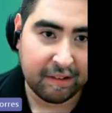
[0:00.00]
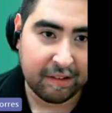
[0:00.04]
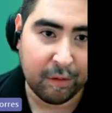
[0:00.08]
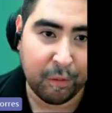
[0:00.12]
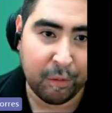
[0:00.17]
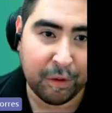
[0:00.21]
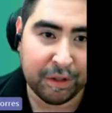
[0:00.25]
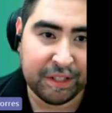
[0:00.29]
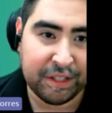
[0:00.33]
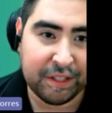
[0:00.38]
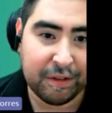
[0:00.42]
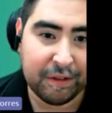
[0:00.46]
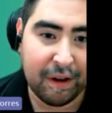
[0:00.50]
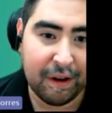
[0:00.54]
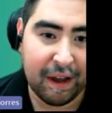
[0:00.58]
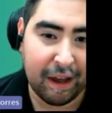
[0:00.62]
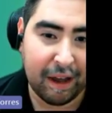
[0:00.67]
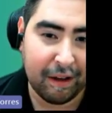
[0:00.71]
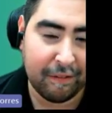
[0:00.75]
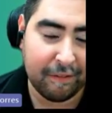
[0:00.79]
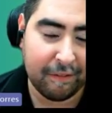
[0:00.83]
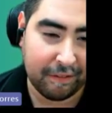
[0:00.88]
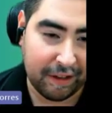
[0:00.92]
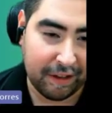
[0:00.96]
So once you
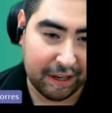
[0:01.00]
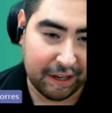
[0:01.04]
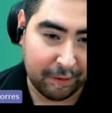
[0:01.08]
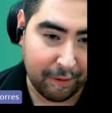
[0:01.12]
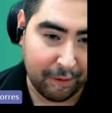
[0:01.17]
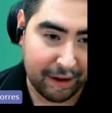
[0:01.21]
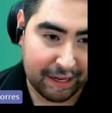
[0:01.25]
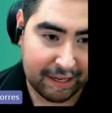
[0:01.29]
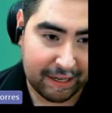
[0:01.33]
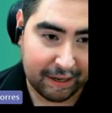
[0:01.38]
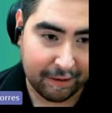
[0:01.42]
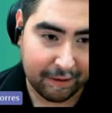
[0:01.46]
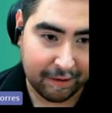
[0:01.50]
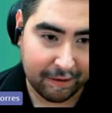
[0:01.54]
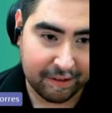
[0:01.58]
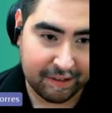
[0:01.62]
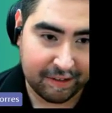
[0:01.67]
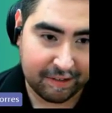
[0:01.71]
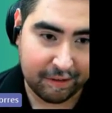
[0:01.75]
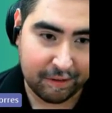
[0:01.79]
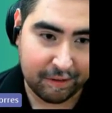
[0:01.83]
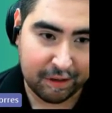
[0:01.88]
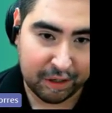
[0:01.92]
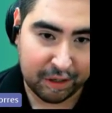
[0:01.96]
have, like right
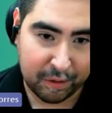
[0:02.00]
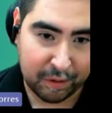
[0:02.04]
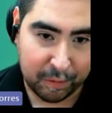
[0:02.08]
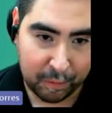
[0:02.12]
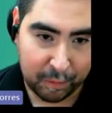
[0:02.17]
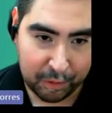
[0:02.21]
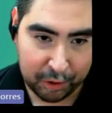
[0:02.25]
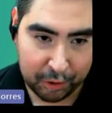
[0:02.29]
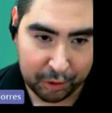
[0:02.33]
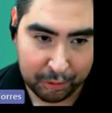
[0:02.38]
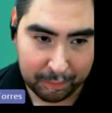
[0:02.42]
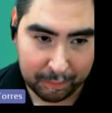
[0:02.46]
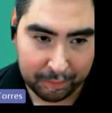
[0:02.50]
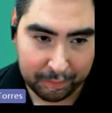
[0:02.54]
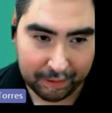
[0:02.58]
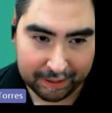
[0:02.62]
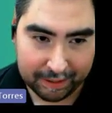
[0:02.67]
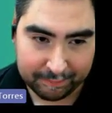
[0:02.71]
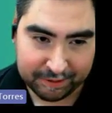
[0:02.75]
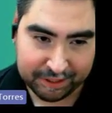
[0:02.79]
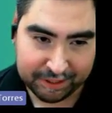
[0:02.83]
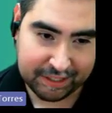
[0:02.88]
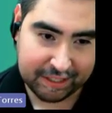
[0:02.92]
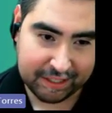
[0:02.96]
here, student group,
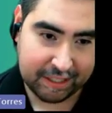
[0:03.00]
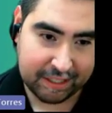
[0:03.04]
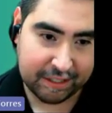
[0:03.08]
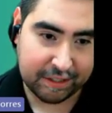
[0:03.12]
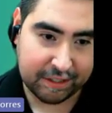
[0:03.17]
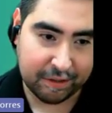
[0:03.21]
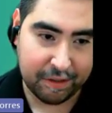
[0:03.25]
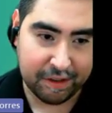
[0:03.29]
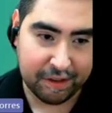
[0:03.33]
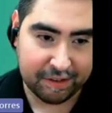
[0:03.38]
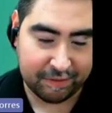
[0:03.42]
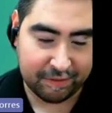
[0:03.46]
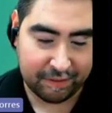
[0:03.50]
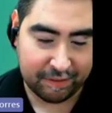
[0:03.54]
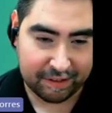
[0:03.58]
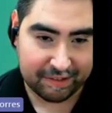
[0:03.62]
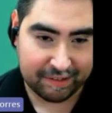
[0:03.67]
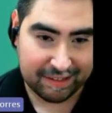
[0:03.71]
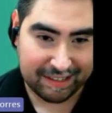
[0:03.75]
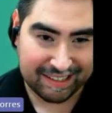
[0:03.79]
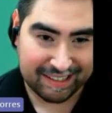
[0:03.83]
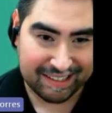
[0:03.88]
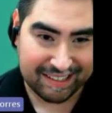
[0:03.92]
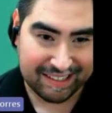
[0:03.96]
I'm just going to do this
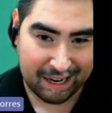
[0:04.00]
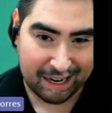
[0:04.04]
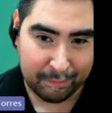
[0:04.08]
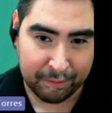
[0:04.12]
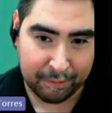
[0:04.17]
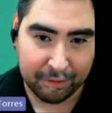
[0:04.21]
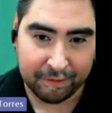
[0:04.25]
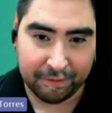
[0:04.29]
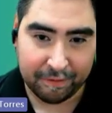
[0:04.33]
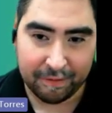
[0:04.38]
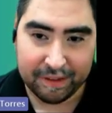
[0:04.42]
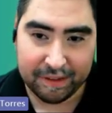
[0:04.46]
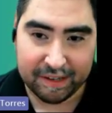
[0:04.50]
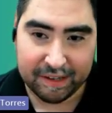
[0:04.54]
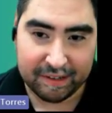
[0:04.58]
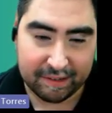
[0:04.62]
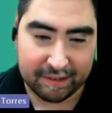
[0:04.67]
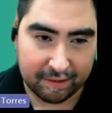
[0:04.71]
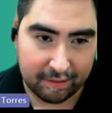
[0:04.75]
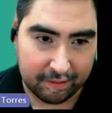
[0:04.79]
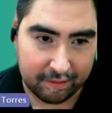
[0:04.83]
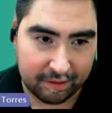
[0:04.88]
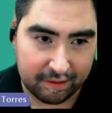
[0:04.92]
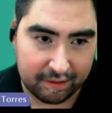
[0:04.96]
as an example for
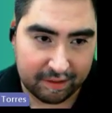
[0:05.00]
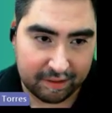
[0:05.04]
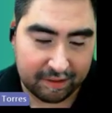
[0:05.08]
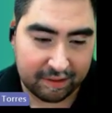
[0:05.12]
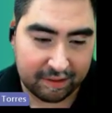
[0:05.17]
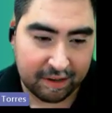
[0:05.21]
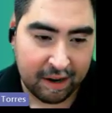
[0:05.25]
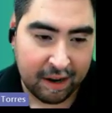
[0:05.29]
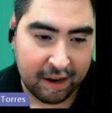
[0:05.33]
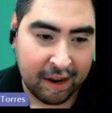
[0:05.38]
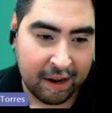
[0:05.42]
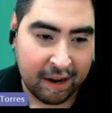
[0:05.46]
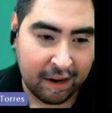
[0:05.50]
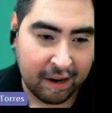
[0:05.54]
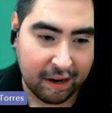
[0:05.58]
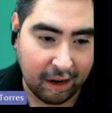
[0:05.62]
these students.